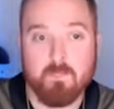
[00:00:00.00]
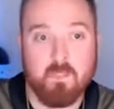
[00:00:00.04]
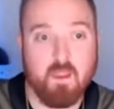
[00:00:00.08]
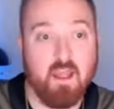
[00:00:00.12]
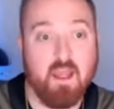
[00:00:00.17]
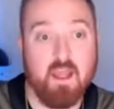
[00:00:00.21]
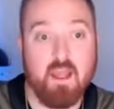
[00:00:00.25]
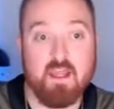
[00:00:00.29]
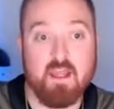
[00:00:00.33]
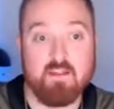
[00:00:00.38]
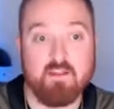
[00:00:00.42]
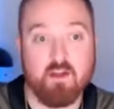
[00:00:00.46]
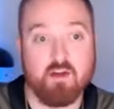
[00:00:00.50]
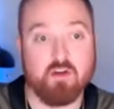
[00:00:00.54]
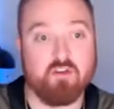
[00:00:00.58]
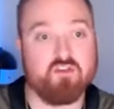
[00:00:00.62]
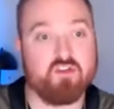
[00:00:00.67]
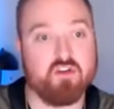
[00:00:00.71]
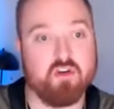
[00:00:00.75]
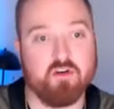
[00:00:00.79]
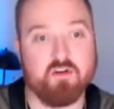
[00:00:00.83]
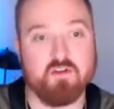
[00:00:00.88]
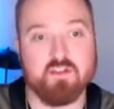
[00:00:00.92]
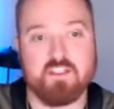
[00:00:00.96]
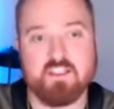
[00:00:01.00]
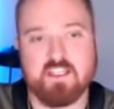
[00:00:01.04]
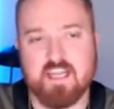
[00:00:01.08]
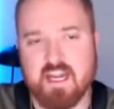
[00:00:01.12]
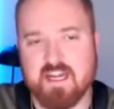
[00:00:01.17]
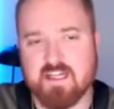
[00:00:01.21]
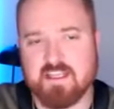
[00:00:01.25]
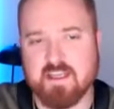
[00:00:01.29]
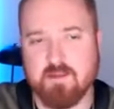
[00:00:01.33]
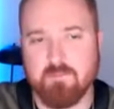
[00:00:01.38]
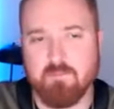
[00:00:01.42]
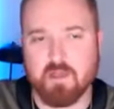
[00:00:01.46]
but there are certain
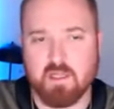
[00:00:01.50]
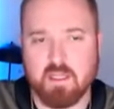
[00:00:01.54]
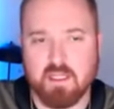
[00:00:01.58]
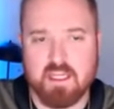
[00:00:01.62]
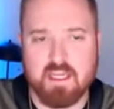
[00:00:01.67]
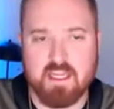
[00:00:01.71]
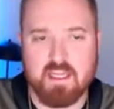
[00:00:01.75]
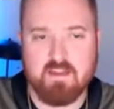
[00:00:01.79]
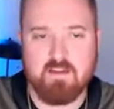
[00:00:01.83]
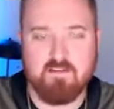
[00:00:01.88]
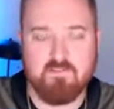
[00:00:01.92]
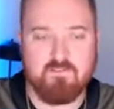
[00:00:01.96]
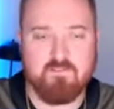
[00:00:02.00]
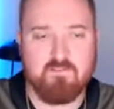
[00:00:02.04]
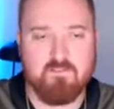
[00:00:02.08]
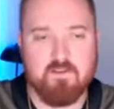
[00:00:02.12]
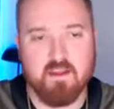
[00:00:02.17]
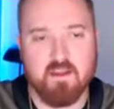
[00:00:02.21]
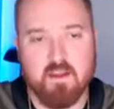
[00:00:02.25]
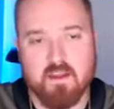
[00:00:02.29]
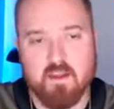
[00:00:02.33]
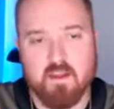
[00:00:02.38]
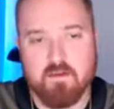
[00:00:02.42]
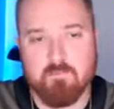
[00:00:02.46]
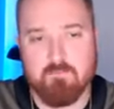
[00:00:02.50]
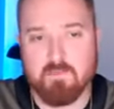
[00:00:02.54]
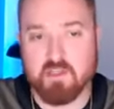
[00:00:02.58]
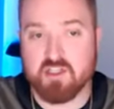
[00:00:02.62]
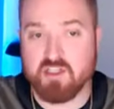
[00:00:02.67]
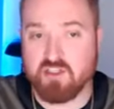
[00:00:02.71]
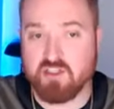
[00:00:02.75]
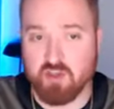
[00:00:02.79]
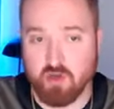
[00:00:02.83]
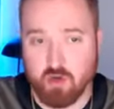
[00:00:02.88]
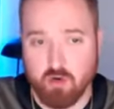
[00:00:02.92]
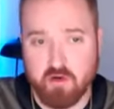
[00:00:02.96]
states i believe
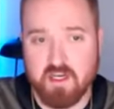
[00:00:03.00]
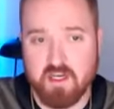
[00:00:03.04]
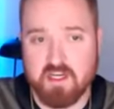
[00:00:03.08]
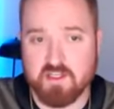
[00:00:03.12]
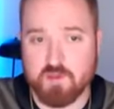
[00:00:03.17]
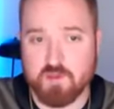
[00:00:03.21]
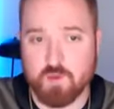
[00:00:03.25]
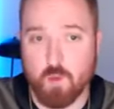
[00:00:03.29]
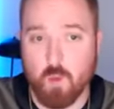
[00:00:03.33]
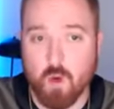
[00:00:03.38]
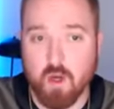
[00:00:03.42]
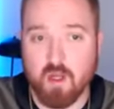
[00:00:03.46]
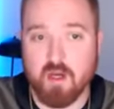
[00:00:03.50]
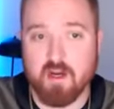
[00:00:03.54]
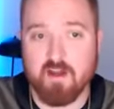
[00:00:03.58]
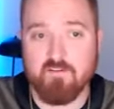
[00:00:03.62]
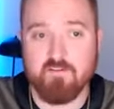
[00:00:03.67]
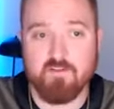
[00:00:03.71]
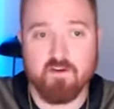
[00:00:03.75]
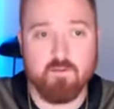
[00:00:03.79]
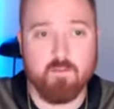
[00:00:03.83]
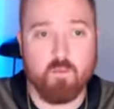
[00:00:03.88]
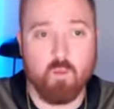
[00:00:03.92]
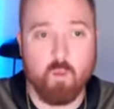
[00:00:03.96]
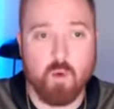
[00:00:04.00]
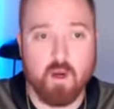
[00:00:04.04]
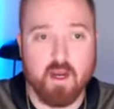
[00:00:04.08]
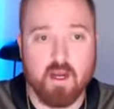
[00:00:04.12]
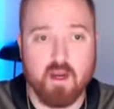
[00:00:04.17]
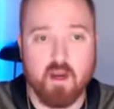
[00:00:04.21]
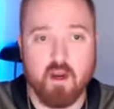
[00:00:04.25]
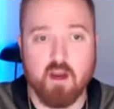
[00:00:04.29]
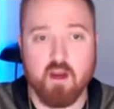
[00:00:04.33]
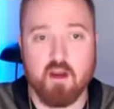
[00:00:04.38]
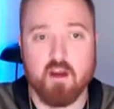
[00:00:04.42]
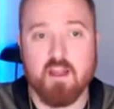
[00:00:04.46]
missouri is one of them
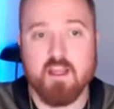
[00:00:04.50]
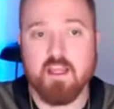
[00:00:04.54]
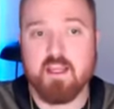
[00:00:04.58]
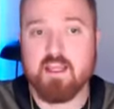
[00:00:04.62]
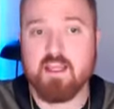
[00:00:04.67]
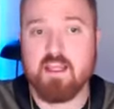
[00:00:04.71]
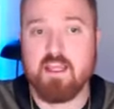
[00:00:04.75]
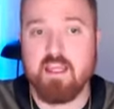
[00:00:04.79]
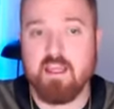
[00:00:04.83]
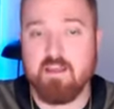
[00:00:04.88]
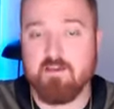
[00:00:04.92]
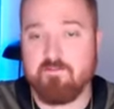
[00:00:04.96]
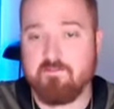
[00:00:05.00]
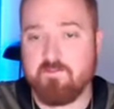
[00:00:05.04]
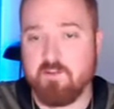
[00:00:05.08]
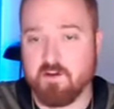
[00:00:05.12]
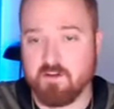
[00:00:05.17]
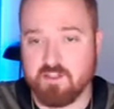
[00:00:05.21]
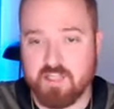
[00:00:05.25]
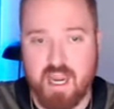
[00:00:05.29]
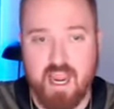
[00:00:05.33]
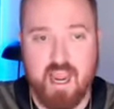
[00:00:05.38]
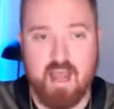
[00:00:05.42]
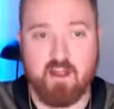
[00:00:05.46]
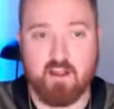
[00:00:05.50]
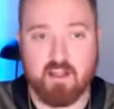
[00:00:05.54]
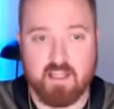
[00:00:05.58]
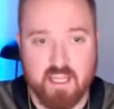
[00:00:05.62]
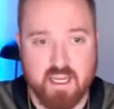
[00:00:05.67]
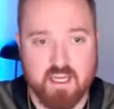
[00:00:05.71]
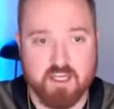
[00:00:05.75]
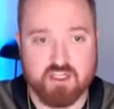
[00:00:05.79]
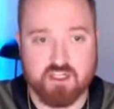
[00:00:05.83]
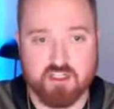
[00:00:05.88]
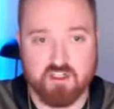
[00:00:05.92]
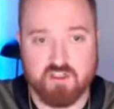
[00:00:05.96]
where if there's
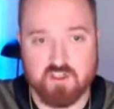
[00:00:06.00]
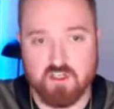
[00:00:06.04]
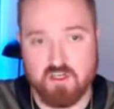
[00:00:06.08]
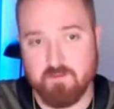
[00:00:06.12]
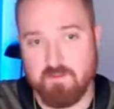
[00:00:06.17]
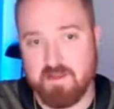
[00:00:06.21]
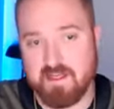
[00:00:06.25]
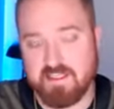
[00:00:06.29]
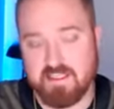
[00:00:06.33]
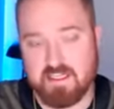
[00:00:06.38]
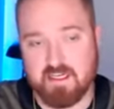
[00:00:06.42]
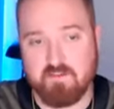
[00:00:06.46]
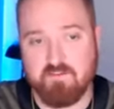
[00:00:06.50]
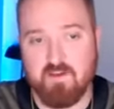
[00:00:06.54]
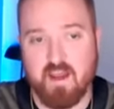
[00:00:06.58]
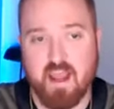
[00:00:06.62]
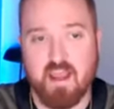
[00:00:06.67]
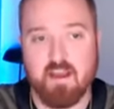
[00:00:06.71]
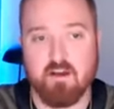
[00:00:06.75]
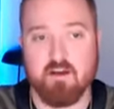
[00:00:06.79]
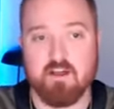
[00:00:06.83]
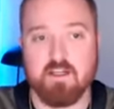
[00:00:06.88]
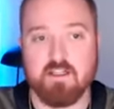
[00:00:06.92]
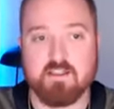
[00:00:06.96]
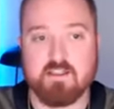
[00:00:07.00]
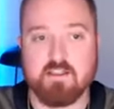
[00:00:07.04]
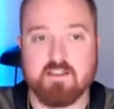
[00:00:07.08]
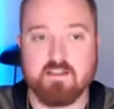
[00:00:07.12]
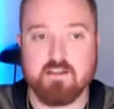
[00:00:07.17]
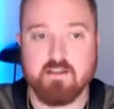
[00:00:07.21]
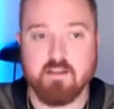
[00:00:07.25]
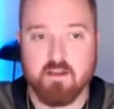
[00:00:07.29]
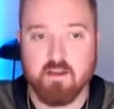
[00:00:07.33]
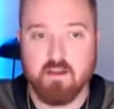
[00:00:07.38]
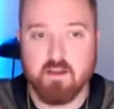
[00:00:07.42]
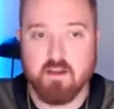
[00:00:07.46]
allegations of domestic
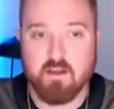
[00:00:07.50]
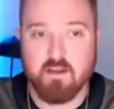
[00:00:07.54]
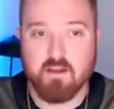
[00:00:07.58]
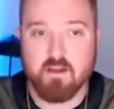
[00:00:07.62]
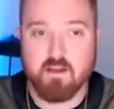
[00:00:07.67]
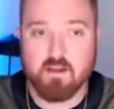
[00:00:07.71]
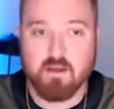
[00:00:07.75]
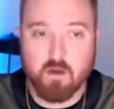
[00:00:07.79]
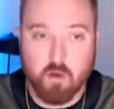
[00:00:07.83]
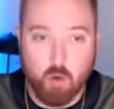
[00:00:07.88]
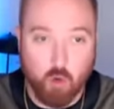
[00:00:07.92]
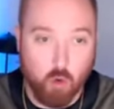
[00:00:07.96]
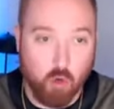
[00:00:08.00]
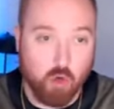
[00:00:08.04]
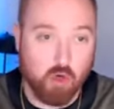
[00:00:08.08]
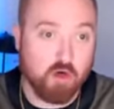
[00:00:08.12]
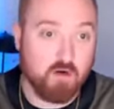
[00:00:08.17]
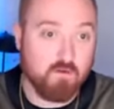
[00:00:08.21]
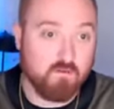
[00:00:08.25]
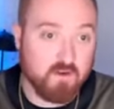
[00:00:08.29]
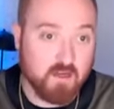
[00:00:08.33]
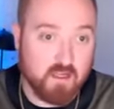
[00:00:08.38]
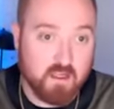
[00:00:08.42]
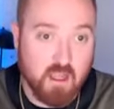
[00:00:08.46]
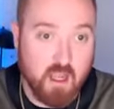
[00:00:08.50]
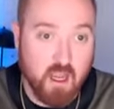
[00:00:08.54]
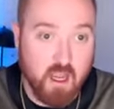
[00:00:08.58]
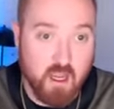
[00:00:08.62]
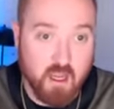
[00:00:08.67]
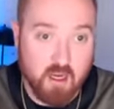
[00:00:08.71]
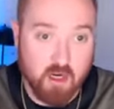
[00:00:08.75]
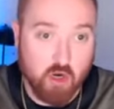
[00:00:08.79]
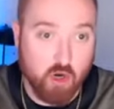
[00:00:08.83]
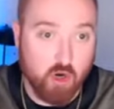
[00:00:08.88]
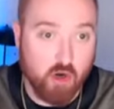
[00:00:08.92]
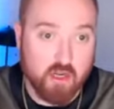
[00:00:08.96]
violence order of
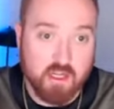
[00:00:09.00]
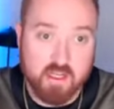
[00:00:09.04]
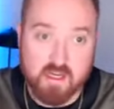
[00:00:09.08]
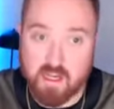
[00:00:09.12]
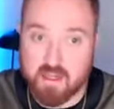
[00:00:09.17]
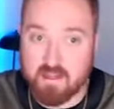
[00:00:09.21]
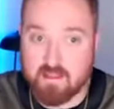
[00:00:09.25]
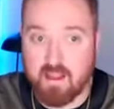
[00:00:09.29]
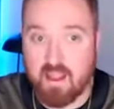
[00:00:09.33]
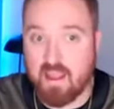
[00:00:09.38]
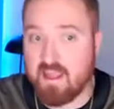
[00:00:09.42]
a guardian ad